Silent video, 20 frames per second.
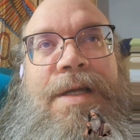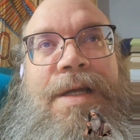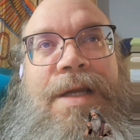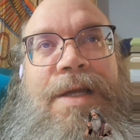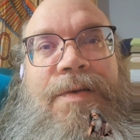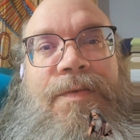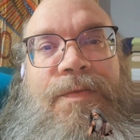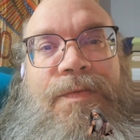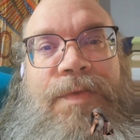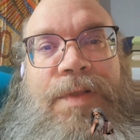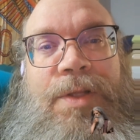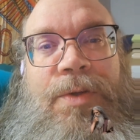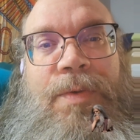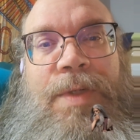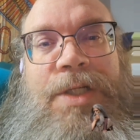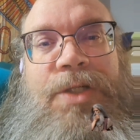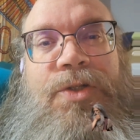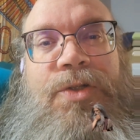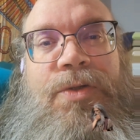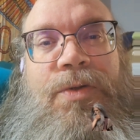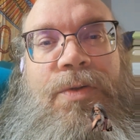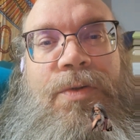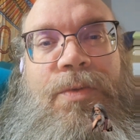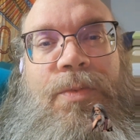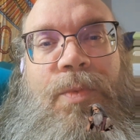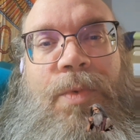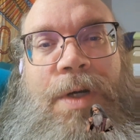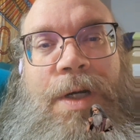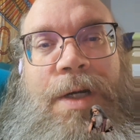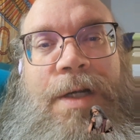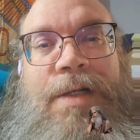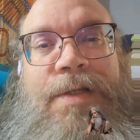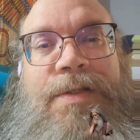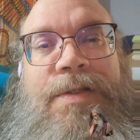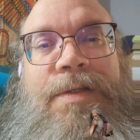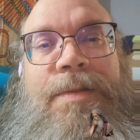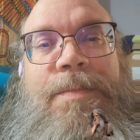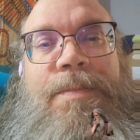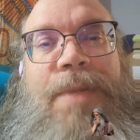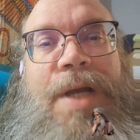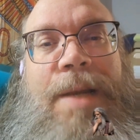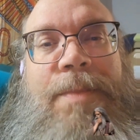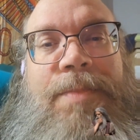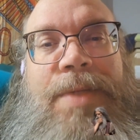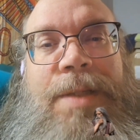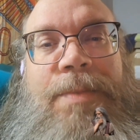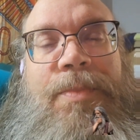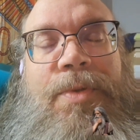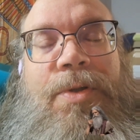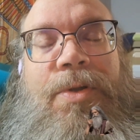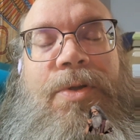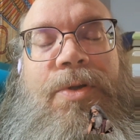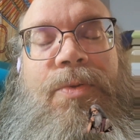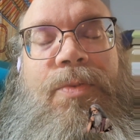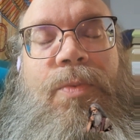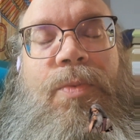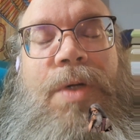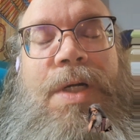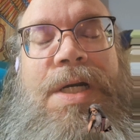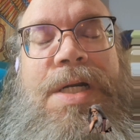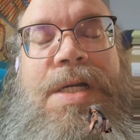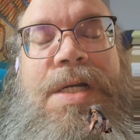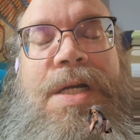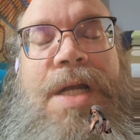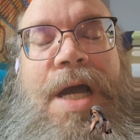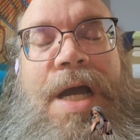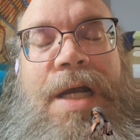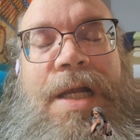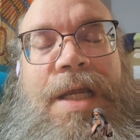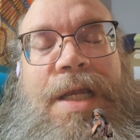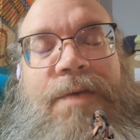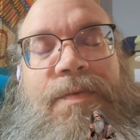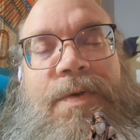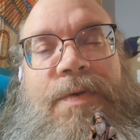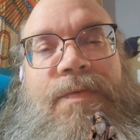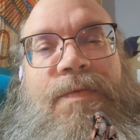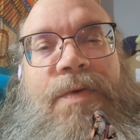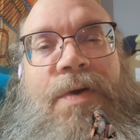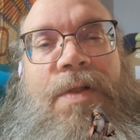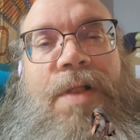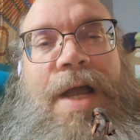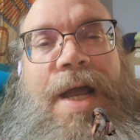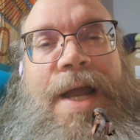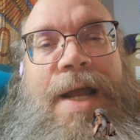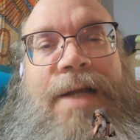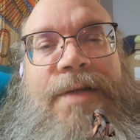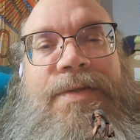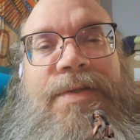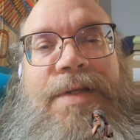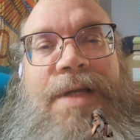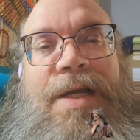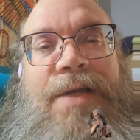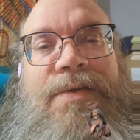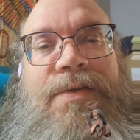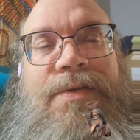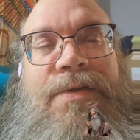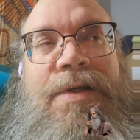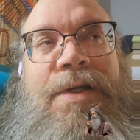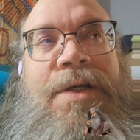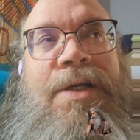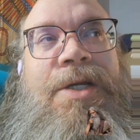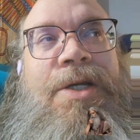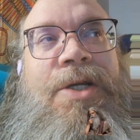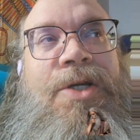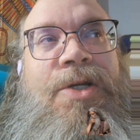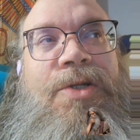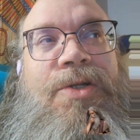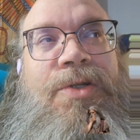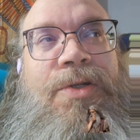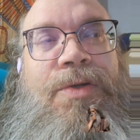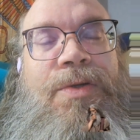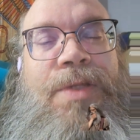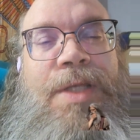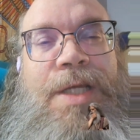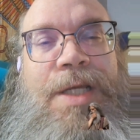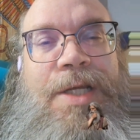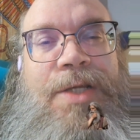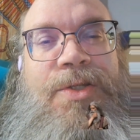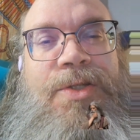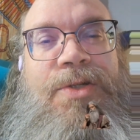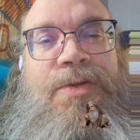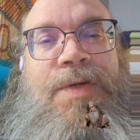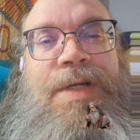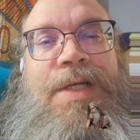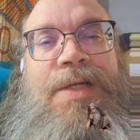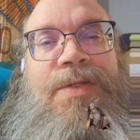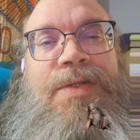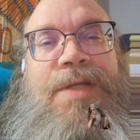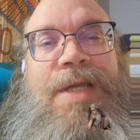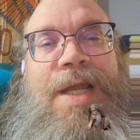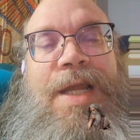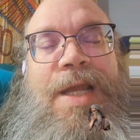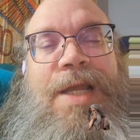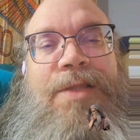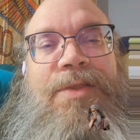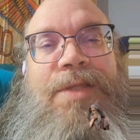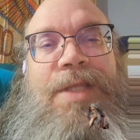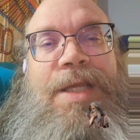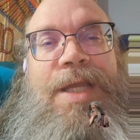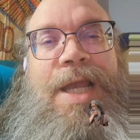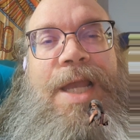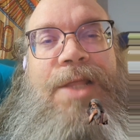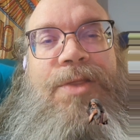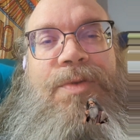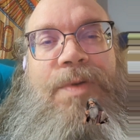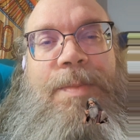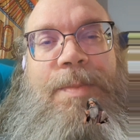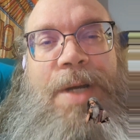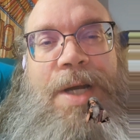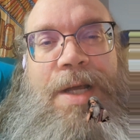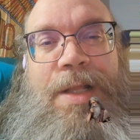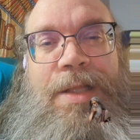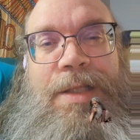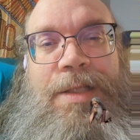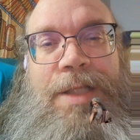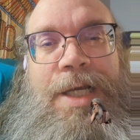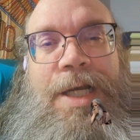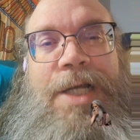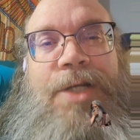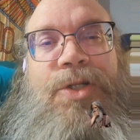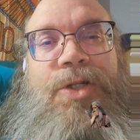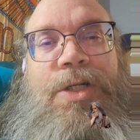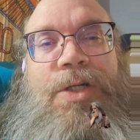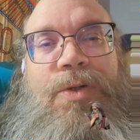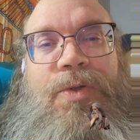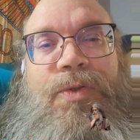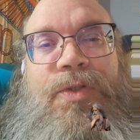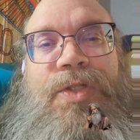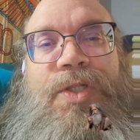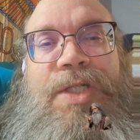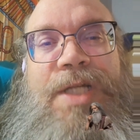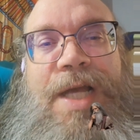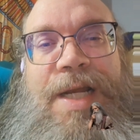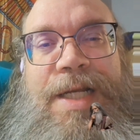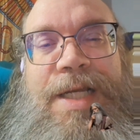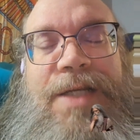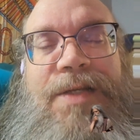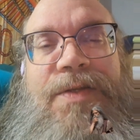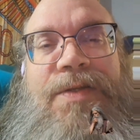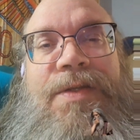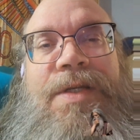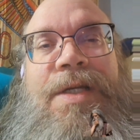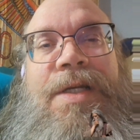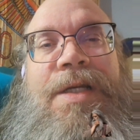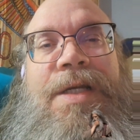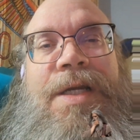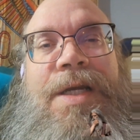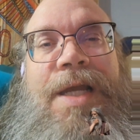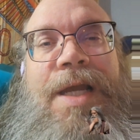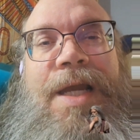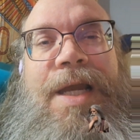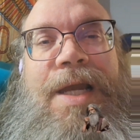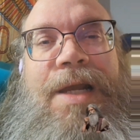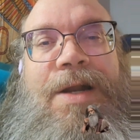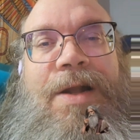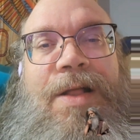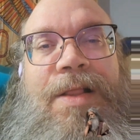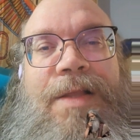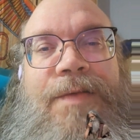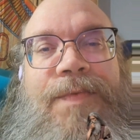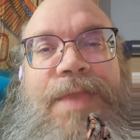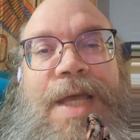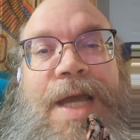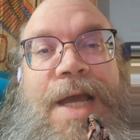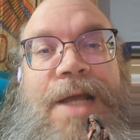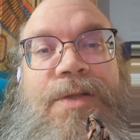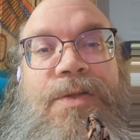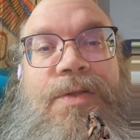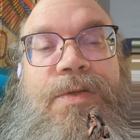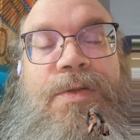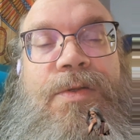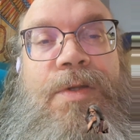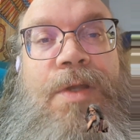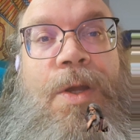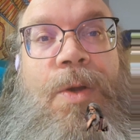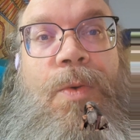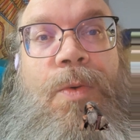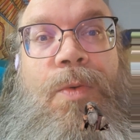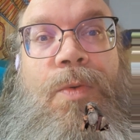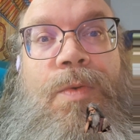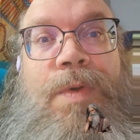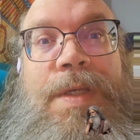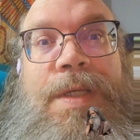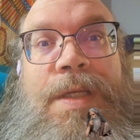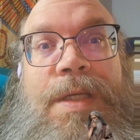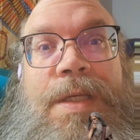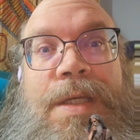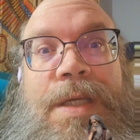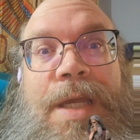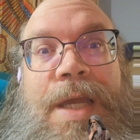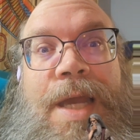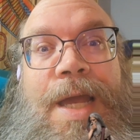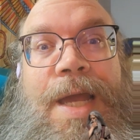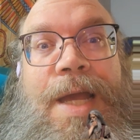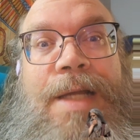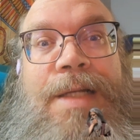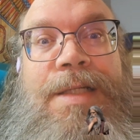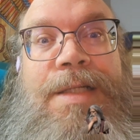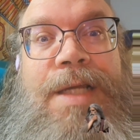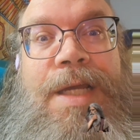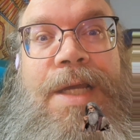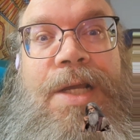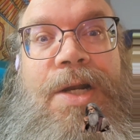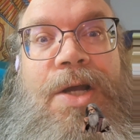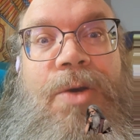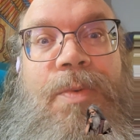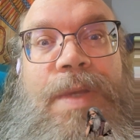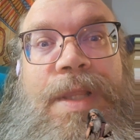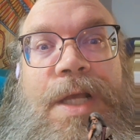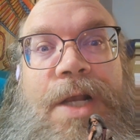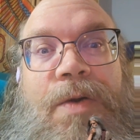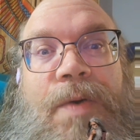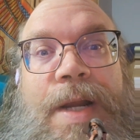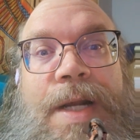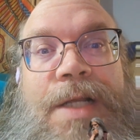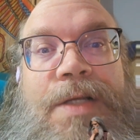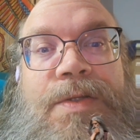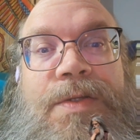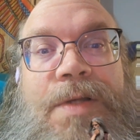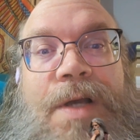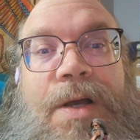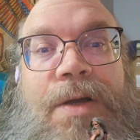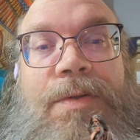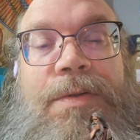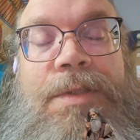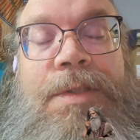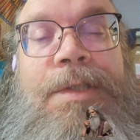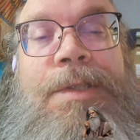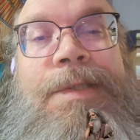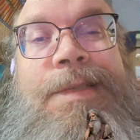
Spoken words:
influential works by people who were not given full access to the histories and the anthropological studies and all of that. So, yeah, take it all with a grain of salt.